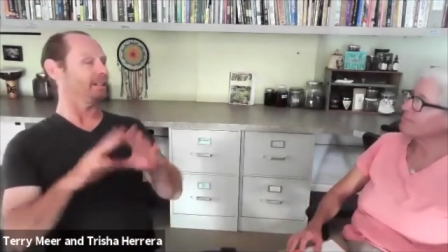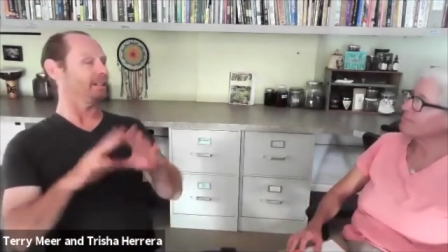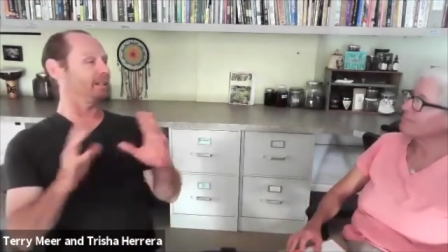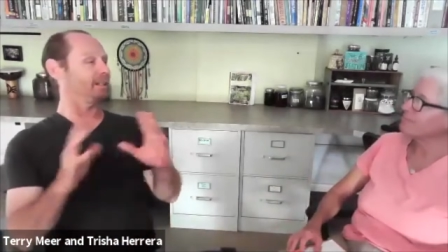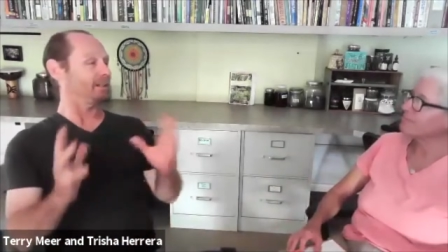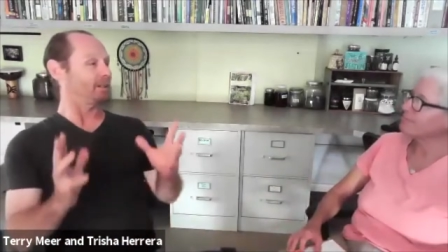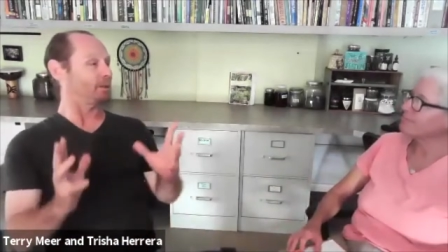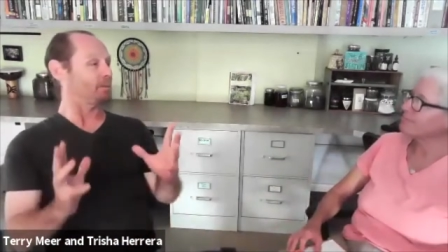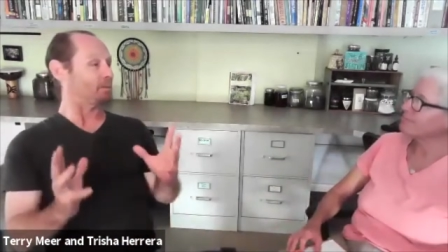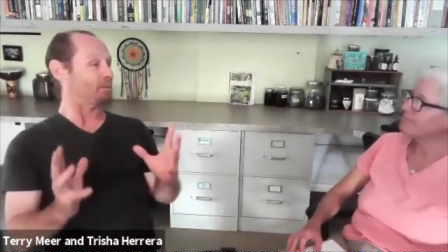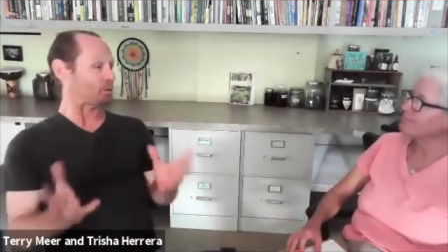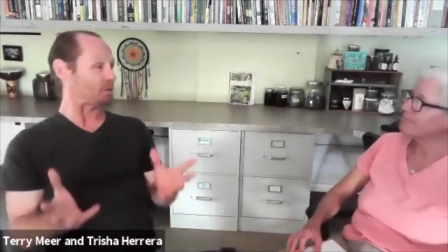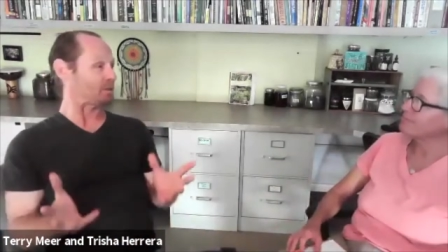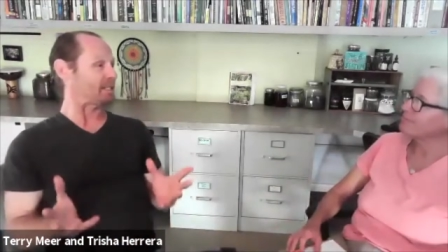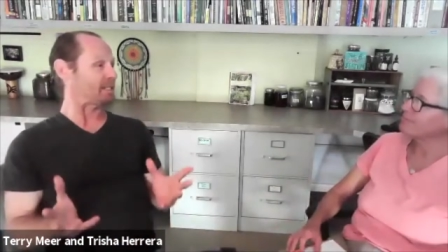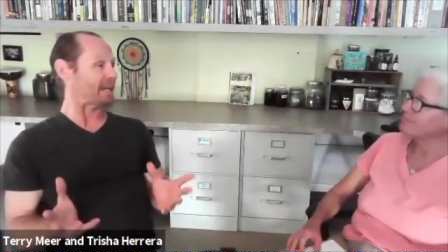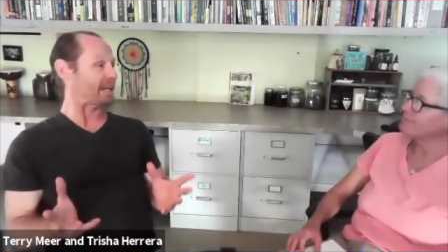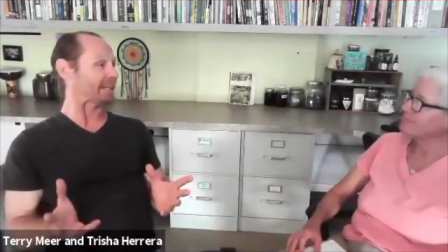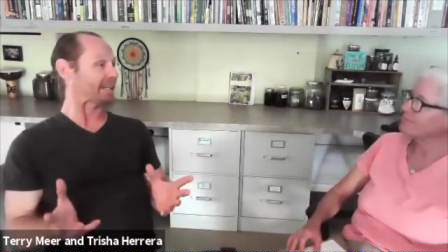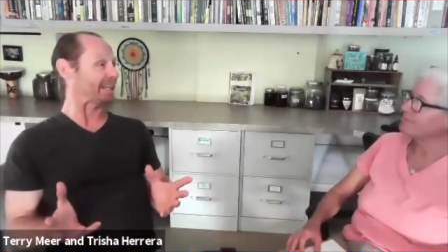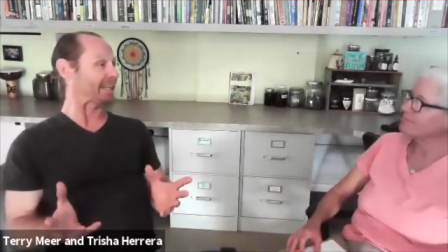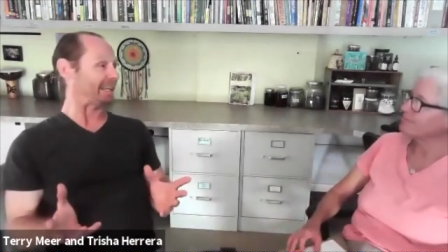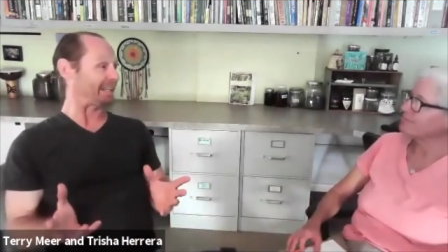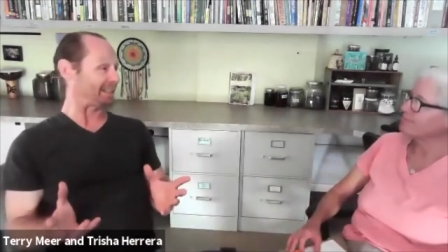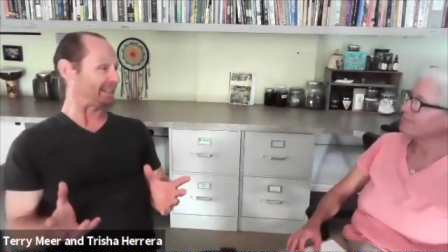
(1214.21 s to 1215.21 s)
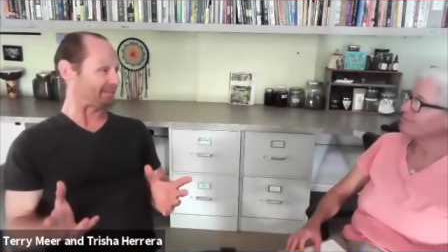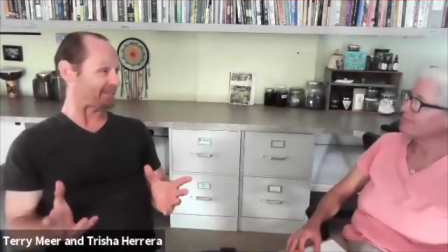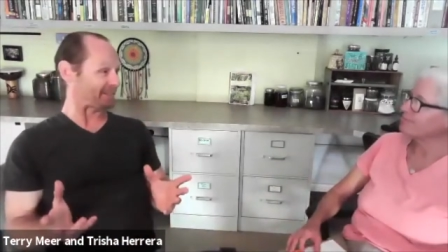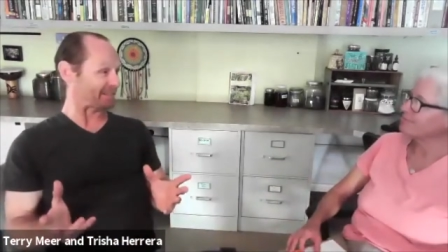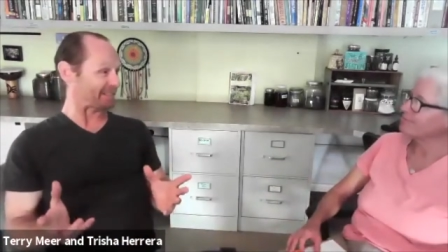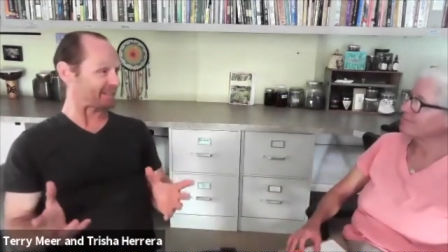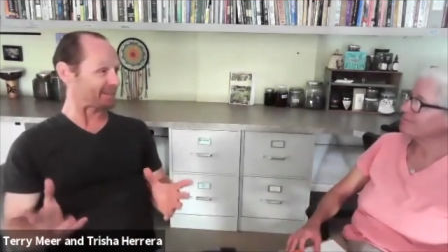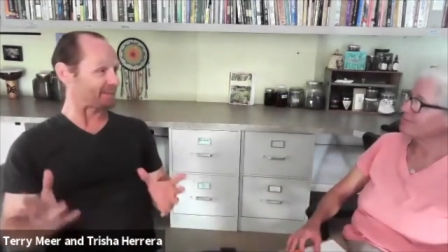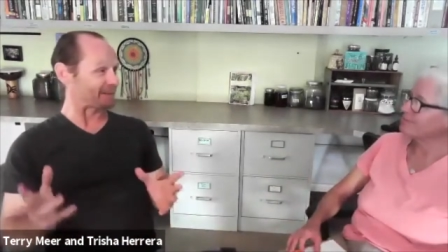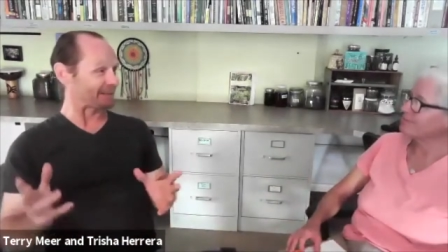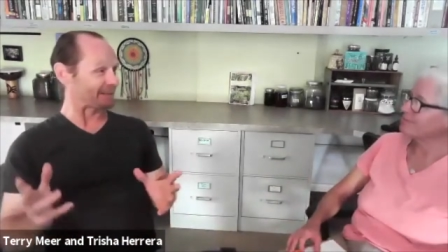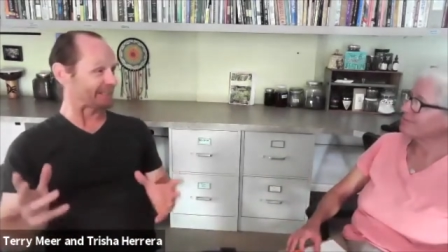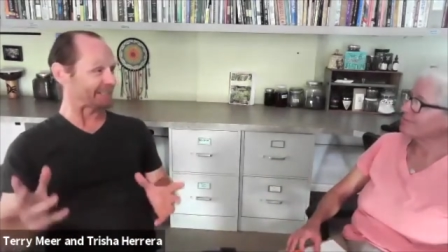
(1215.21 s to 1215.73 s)
almost decade of
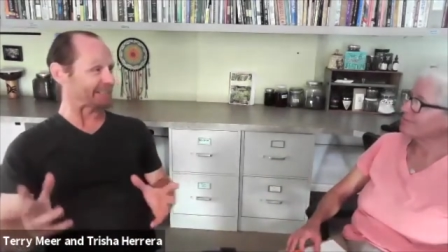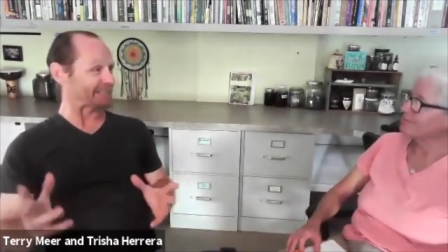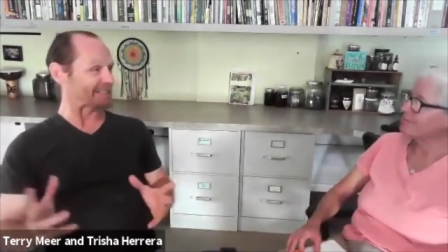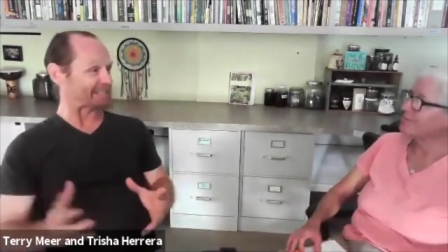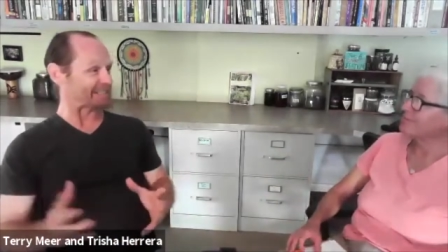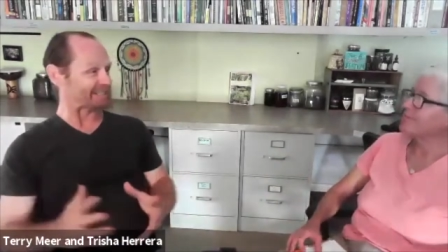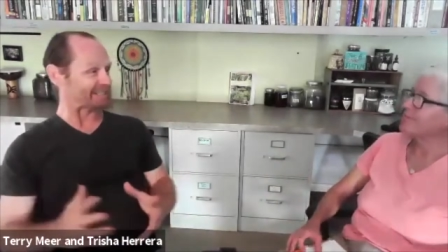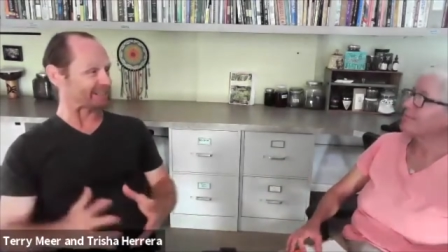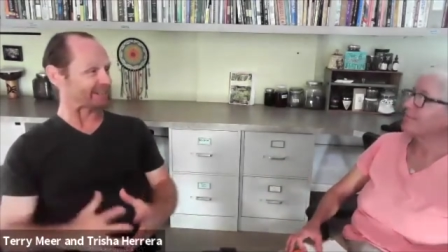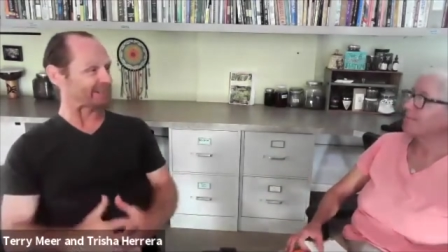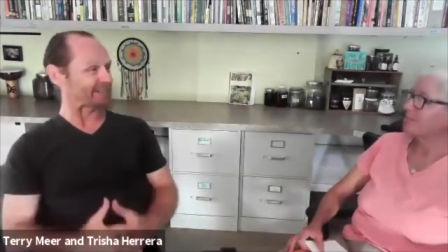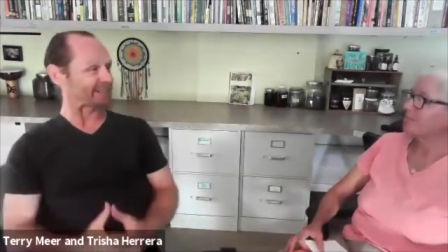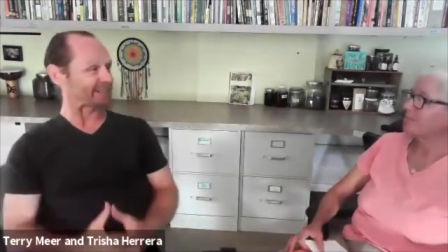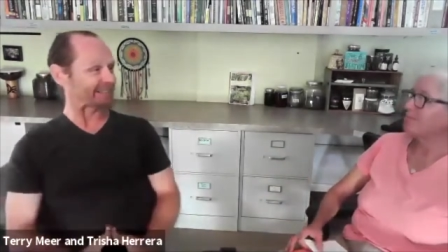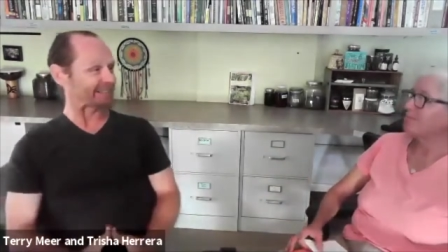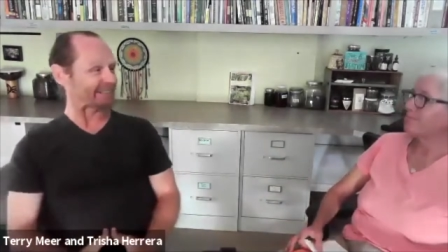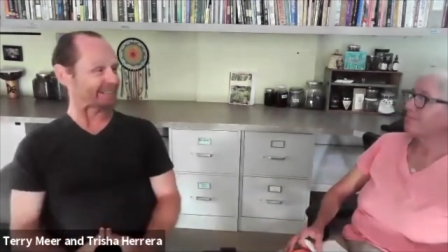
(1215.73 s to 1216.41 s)
experience growing